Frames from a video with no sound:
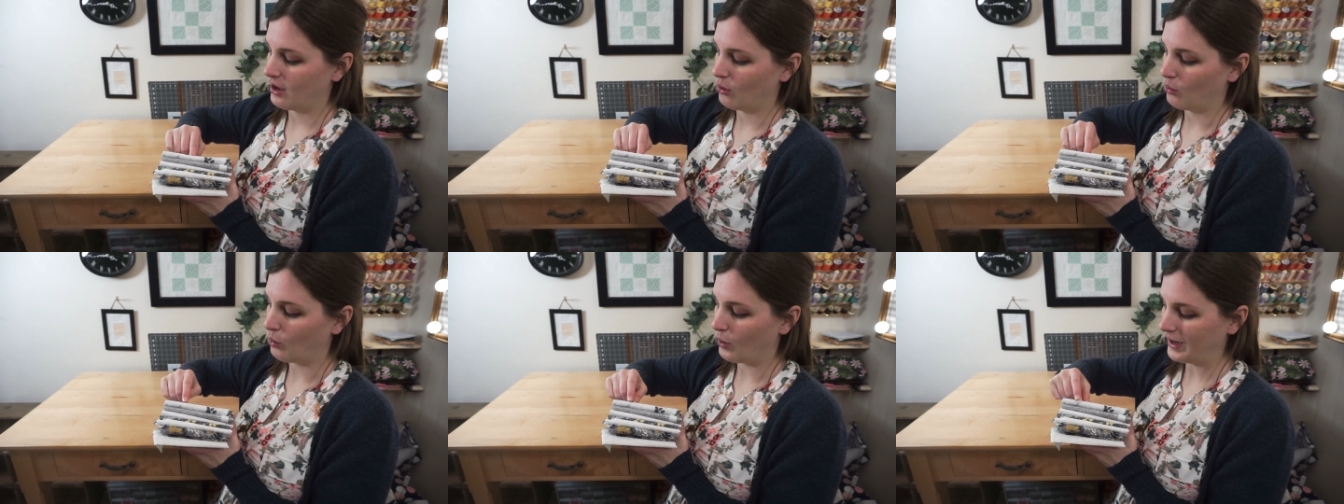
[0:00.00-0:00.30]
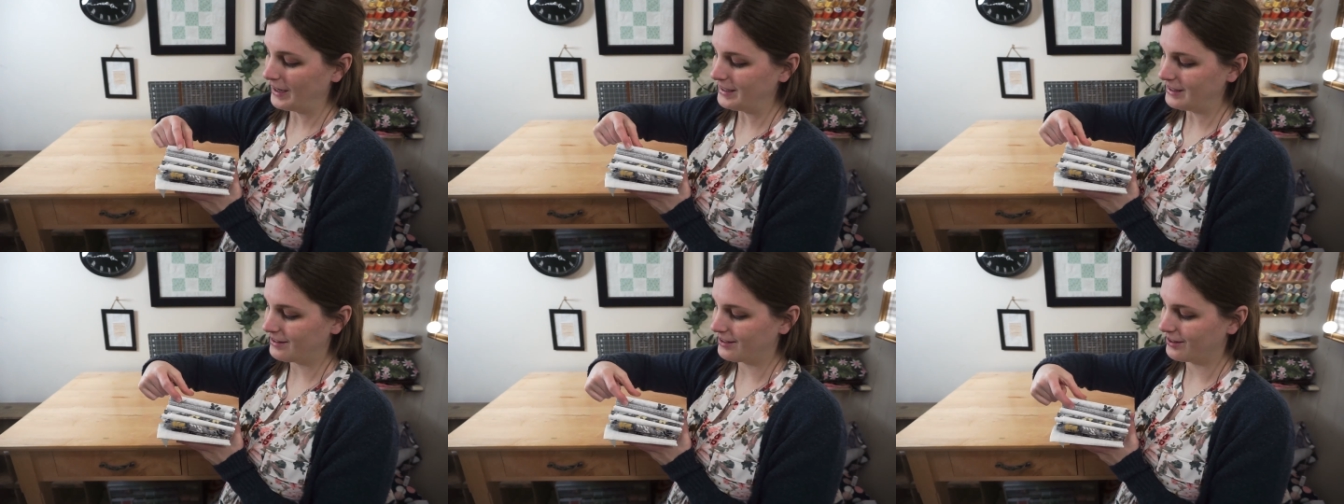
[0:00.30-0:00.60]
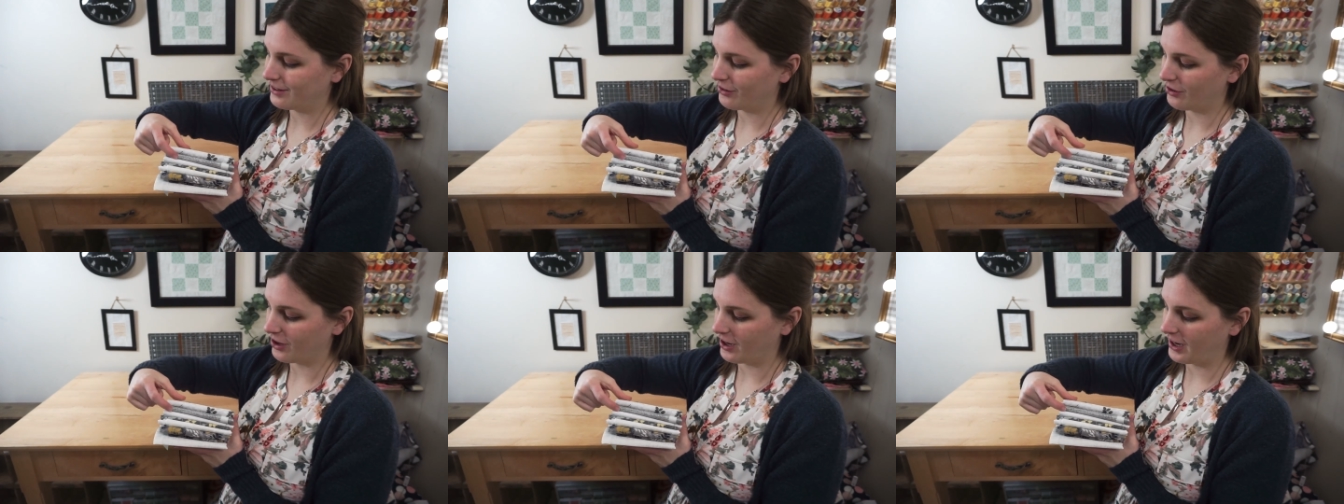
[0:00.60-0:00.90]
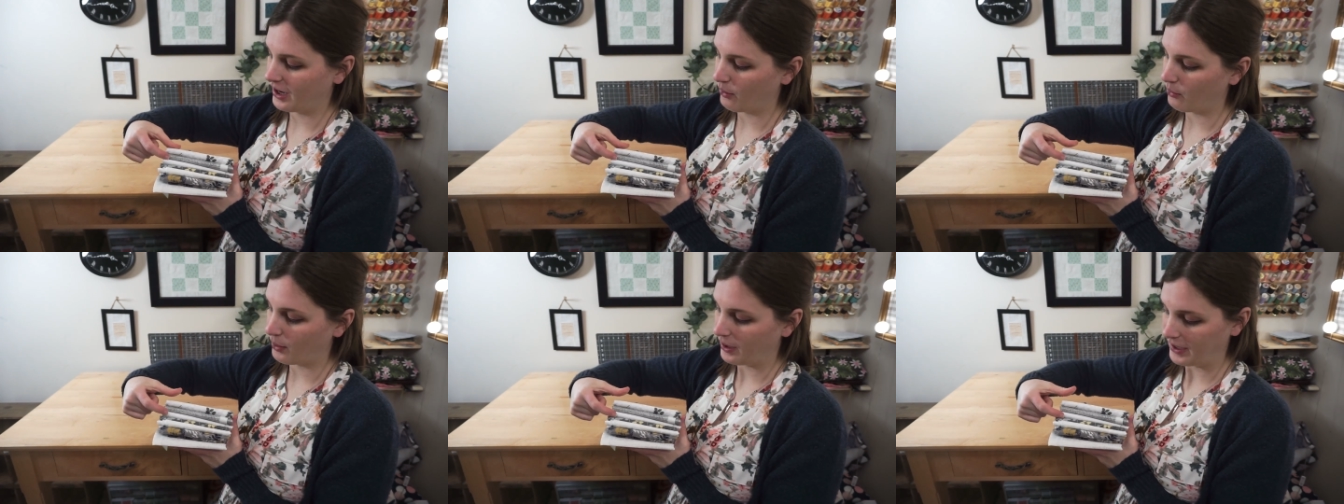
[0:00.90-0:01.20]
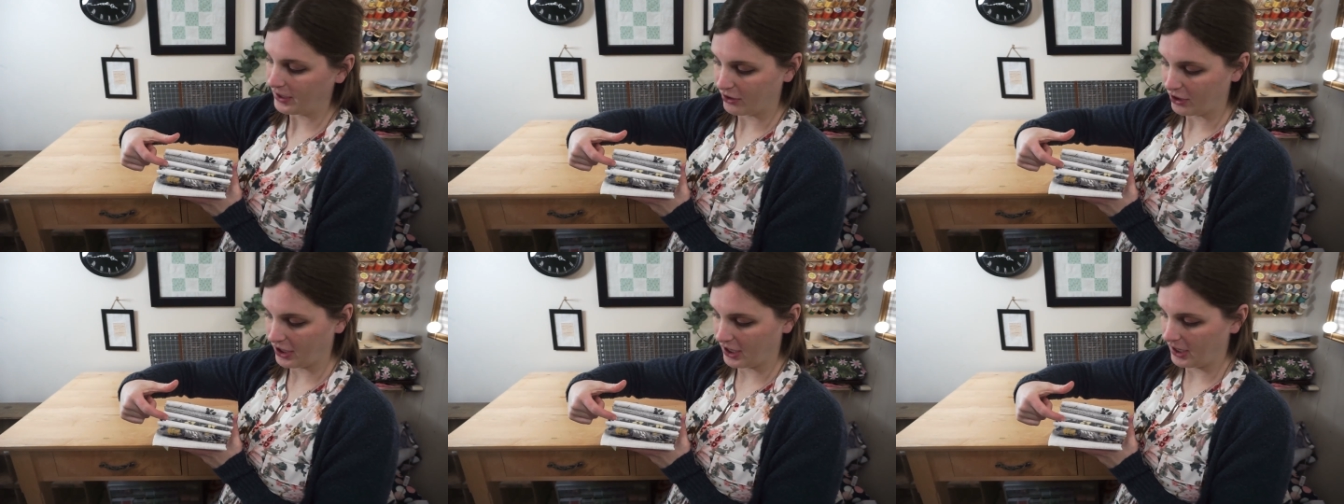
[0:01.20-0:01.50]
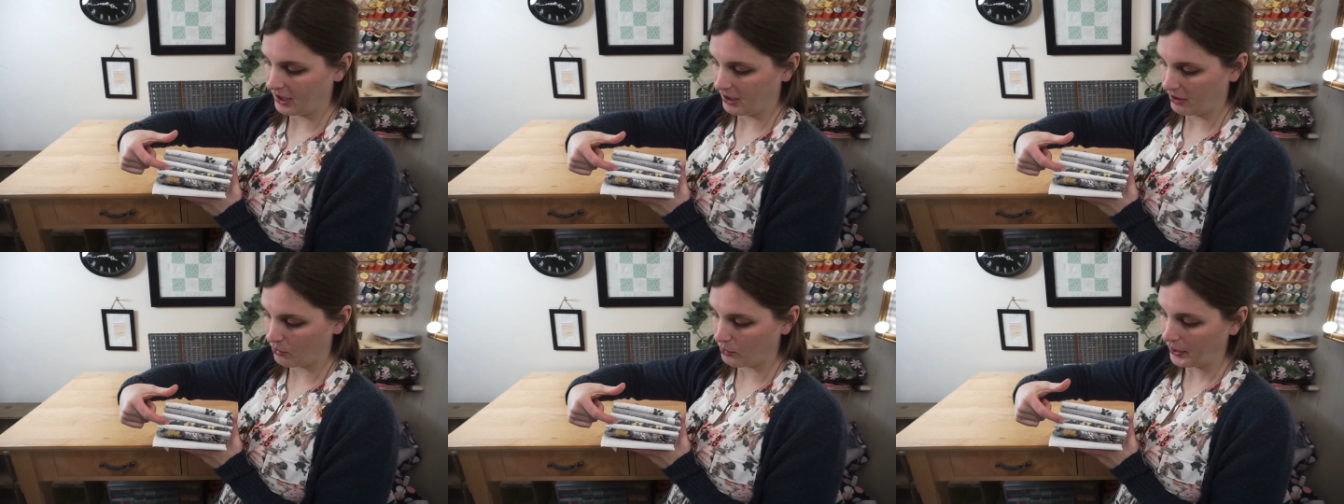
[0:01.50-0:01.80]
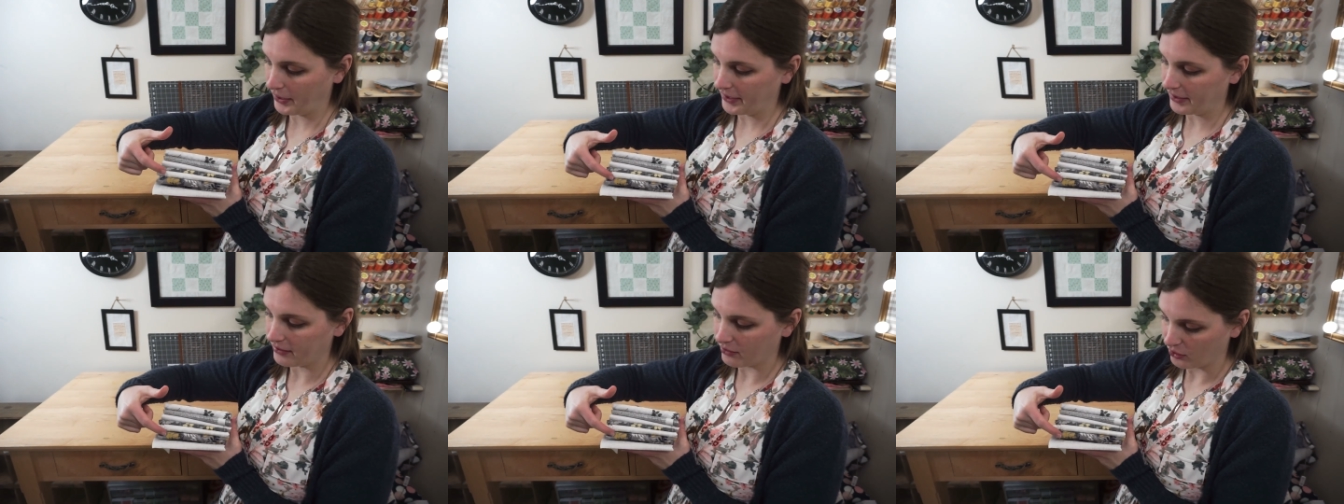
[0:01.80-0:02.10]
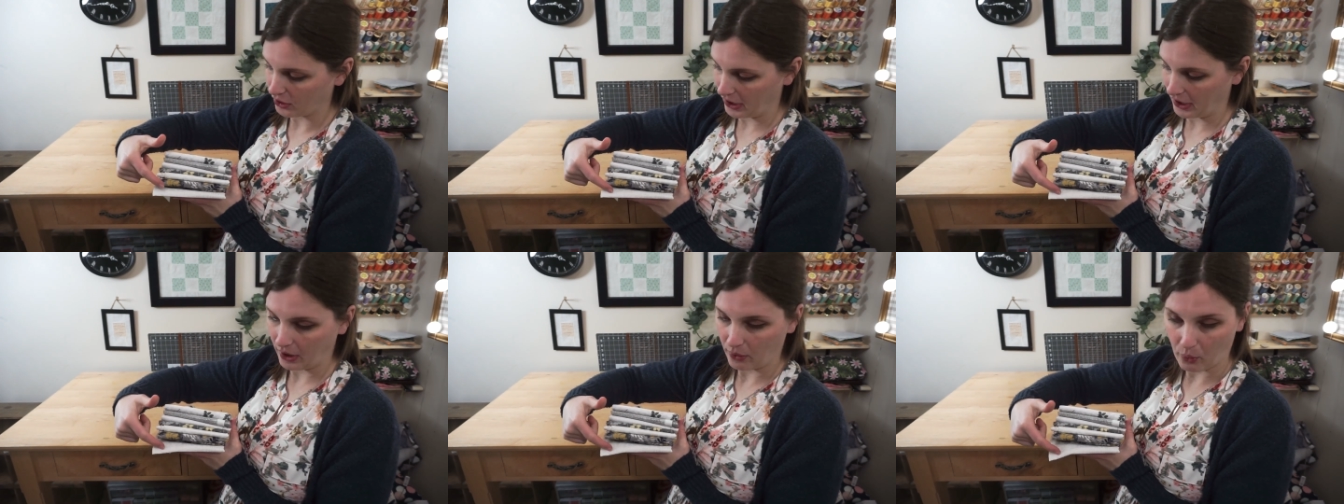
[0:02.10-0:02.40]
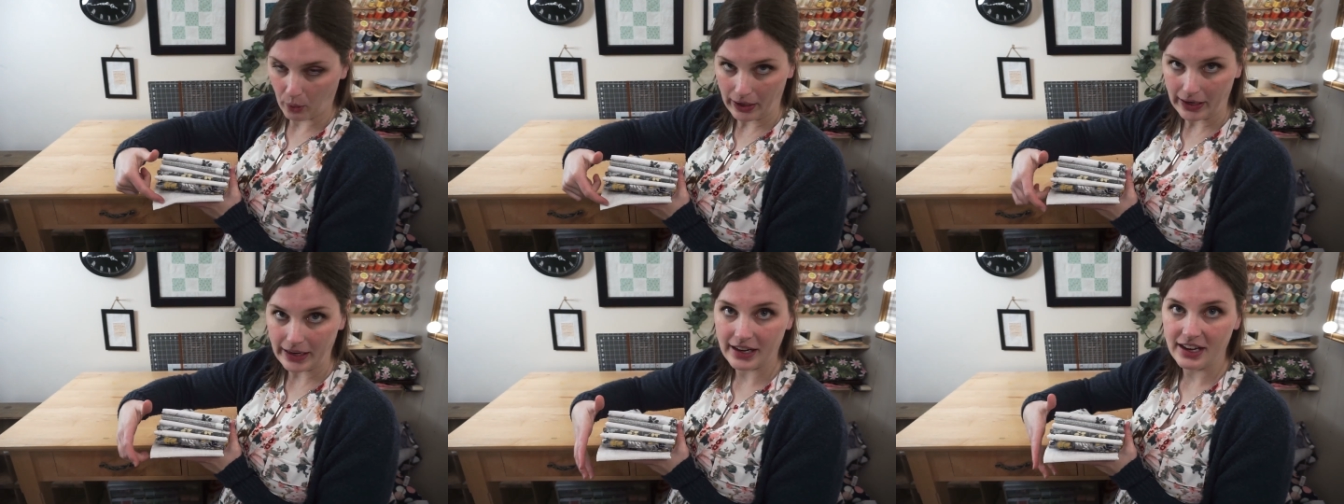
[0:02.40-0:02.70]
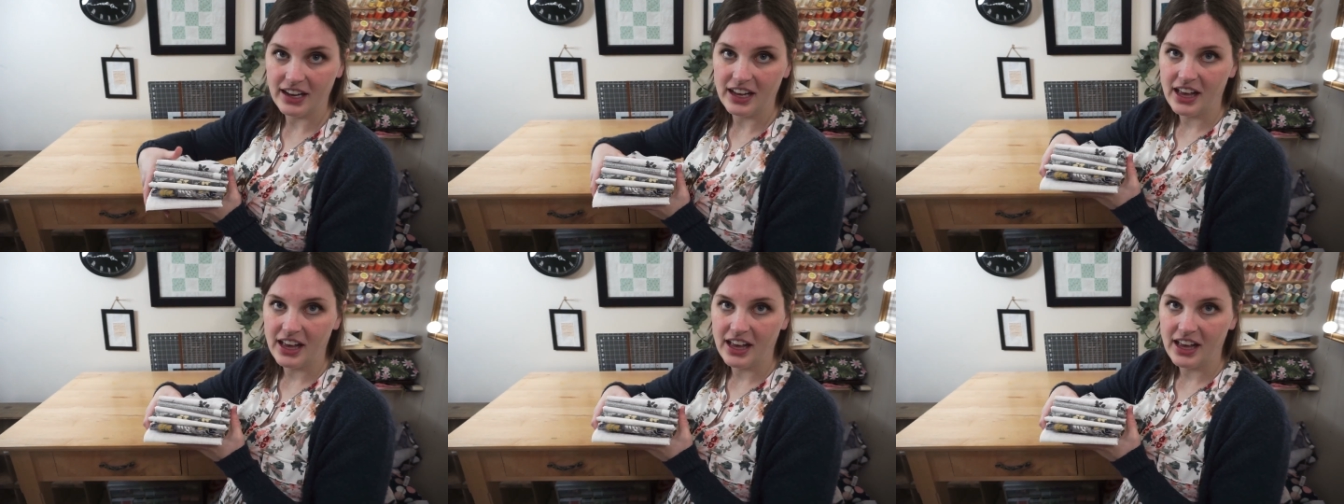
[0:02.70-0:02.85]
white, gray, white, gray, white, gray, white.